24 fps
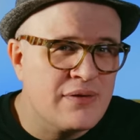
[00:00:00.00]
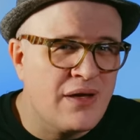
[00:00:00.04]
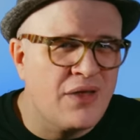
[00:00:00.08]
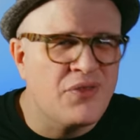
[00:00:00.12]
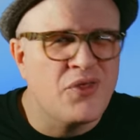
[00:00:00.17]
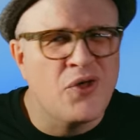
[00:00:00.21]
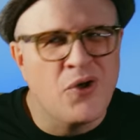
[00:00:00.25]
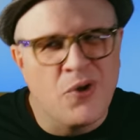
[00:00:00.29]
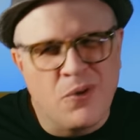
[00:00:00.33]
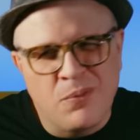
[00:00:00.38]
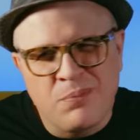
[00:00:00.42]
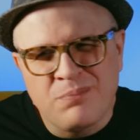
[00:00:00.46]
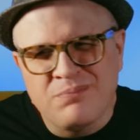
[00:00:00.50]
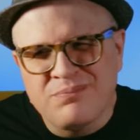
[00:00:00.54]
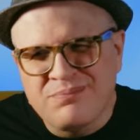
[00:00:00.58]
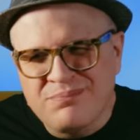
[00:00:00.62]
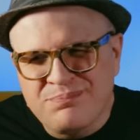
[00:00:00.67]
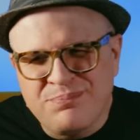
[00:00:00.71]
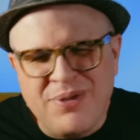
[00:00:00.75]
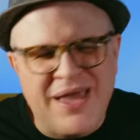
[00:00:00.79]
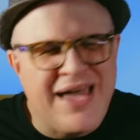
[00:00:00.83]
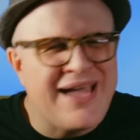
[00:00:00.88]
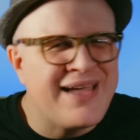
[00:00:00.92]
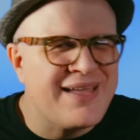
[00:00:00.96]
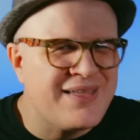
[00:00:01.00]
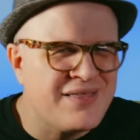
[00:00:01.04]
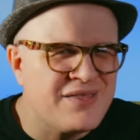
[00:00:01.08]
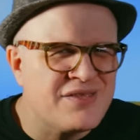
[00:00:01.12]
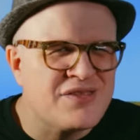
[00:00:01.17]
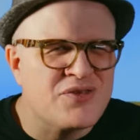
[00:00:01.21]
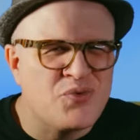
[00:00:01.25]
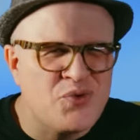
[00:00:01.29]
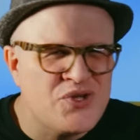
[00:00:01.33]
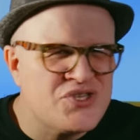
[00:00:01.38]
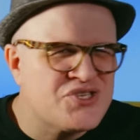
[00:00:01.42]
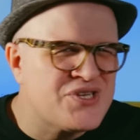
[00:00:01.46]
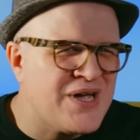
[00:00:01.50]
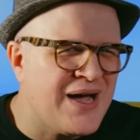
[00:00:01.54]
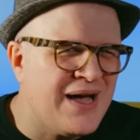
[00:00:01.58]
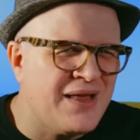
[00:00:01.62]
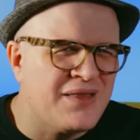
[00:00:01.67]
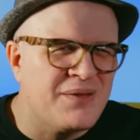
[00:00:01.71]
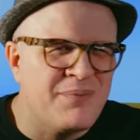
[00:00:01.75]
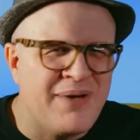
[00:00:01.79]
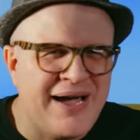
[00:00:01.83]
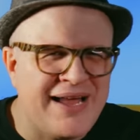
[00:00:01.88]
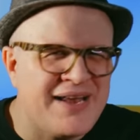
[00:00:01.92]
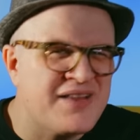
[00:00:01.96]
Although Pagan Sweet
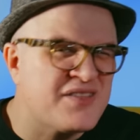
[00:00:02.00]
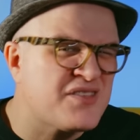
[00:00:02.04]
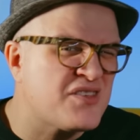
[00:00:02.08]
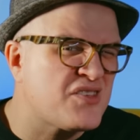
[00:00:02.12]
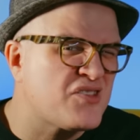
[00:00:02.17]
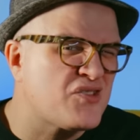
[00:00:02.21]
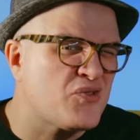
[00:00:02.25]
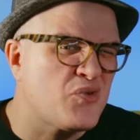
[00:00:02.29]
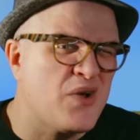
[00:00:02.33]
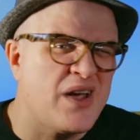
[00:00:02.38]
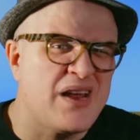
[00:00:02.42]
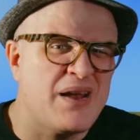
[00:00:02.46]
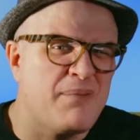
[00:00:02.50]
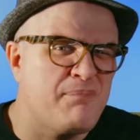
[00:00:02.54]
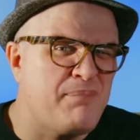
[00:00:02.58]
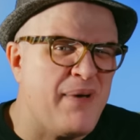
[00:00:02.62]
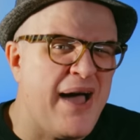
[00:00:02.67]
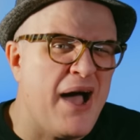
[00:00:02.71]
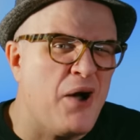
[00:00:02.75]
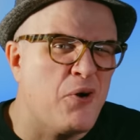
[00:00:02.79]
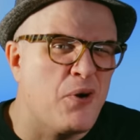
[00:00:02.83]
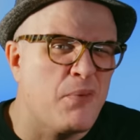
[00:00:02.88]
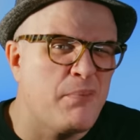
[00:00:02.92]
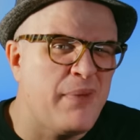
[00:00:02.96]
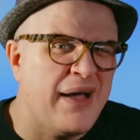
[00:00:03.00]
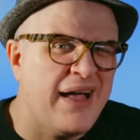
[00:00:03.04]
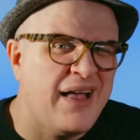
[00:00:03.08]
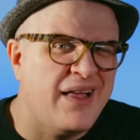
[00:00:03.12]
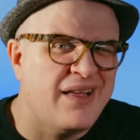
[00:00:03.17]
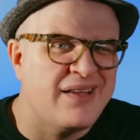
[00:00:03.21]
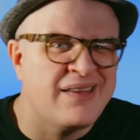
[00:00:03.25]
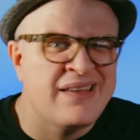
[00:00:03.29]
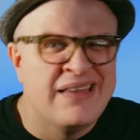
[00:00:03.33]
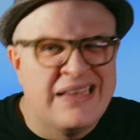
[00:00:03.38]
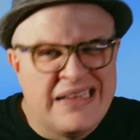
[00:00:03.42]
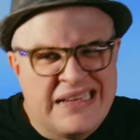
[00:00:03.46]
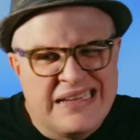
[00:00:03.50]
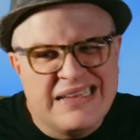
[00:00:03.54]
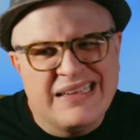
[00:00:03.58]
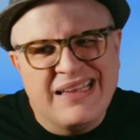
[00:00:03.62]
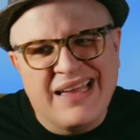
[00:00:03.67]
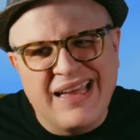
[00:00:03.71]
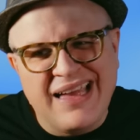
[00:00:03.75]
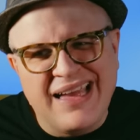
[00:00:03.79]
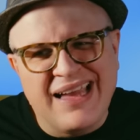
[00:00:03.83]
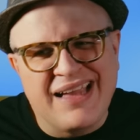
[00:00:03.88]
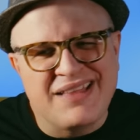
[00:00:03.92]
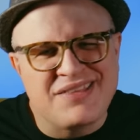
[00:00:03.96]
Child of Mine is a straight up power ballad
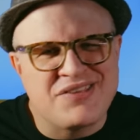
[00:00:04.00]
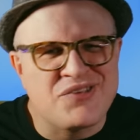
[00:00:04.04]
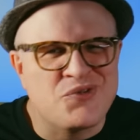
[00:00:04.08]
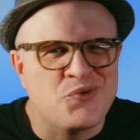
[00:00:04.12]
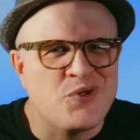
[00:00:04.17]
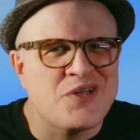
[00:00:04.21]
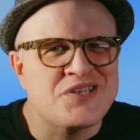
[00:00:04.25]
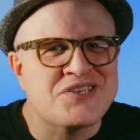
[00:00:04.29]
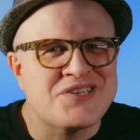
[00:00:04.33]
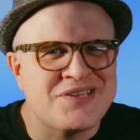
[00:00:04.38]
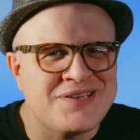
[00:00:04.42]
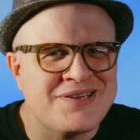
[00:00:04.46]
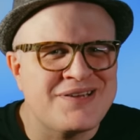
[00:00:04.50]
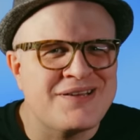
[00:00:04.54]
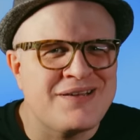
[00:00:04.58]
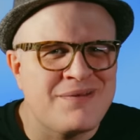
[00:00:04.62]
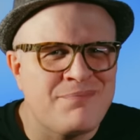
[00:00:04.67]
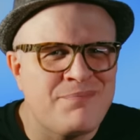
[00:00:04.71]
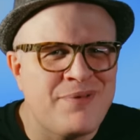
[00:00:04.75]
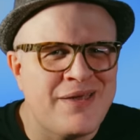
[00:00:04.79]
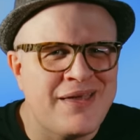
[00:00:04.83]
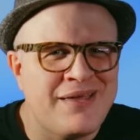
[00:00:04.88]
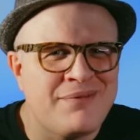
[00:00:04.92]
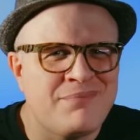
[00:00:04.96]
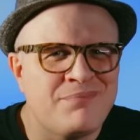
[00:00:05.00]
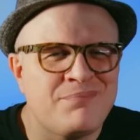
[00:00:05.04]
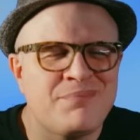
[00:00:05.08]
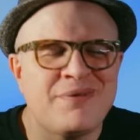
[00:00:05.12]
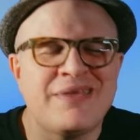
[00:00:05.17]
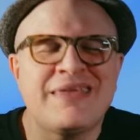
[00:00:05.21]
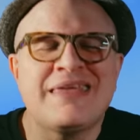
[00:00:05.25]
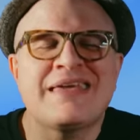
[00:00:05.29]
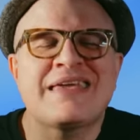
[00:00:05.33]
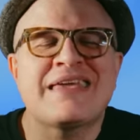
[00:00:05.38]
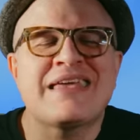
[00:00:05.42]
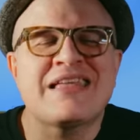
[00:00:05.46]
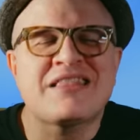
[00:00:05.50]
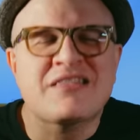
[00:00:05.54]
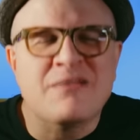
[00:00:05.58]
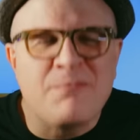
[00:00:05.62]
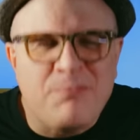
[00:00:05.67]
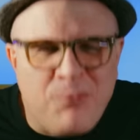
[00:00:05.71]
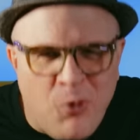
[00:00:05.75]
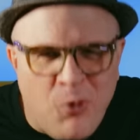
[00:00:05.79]
that's eh, stretching it a bit, but you get the